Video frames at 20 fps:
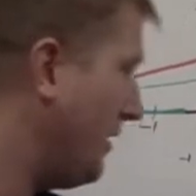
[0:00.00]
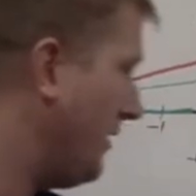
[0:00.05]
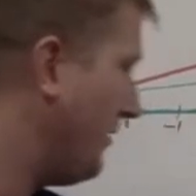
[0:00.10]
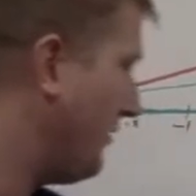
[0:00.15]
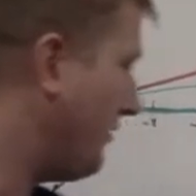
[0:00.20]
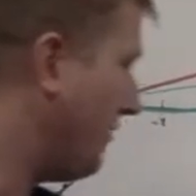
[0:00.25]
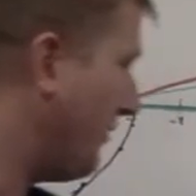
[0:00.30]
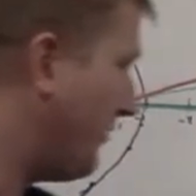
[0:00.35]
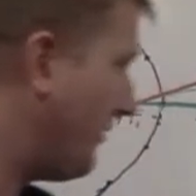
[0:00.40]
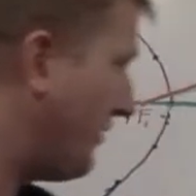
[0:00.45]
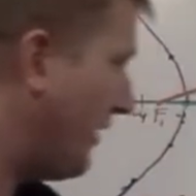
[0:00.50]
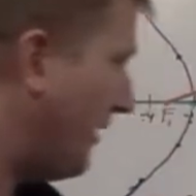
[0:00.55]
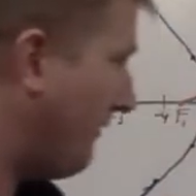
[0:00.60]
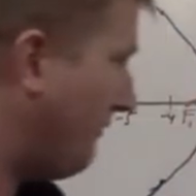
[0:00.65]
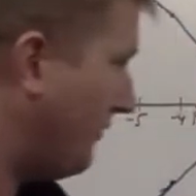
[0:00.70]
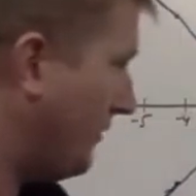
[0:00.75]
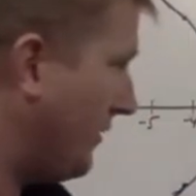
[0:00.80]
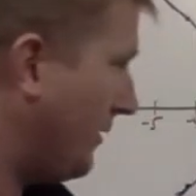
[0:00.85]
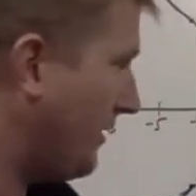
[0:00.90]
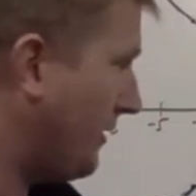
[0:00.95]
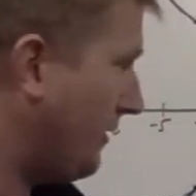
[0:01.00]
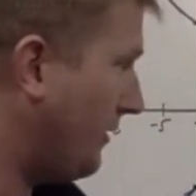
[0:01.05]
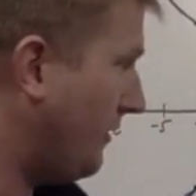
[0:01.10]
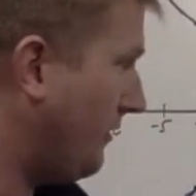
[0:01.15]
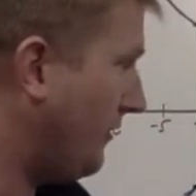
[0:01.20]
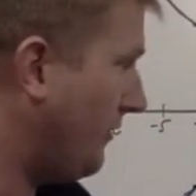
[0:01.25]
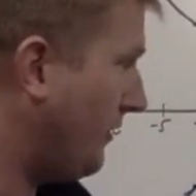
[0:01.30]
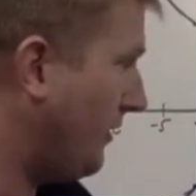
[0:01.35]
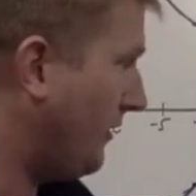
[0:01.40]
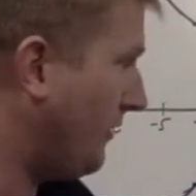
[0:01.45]
So if we
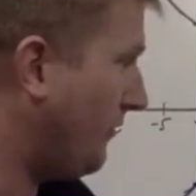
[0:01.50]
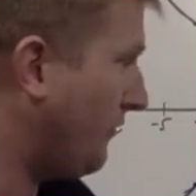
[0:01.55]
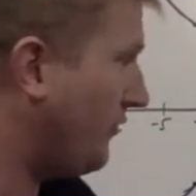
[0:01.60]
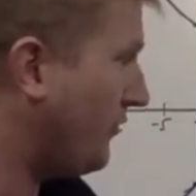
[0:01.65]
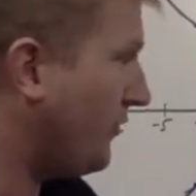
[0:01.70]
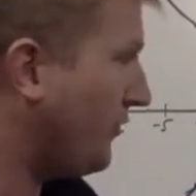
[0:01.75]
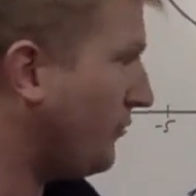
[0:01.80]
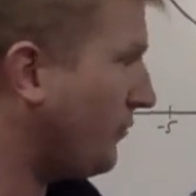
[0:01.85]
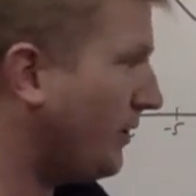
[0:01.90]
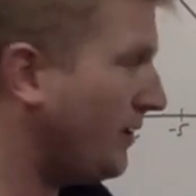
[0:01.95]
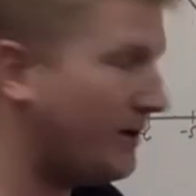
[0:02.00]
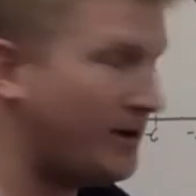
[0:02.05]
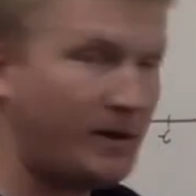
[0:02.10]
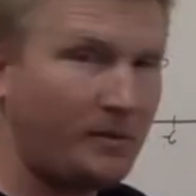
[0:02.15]
look at this first one,